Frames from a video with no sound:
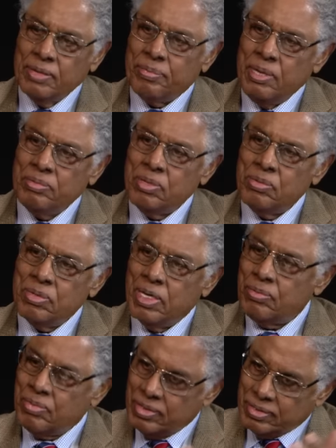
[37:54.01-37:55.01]
other people
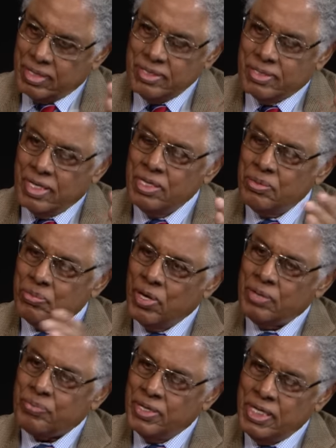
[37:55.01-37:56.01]
work, work, tend, tend to
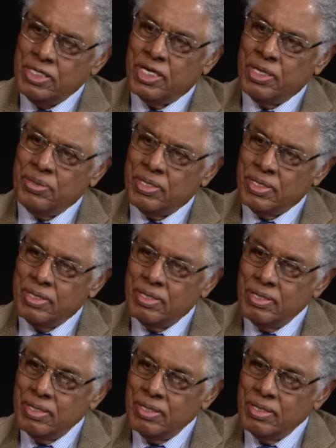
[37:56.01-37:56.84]
work pretty generally.